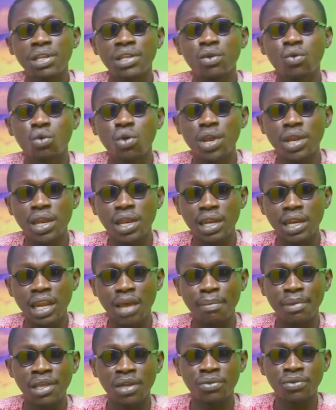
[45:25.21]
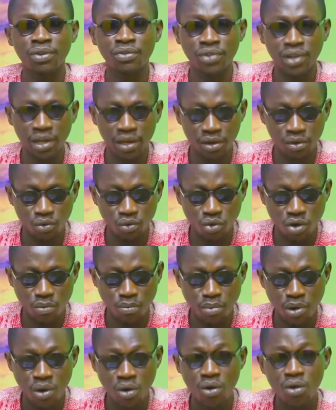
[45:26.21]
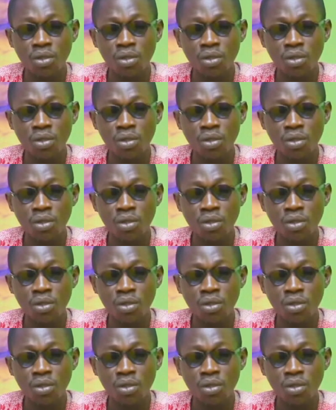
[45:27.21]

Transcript: Queenie na mini Ncheche Nkombo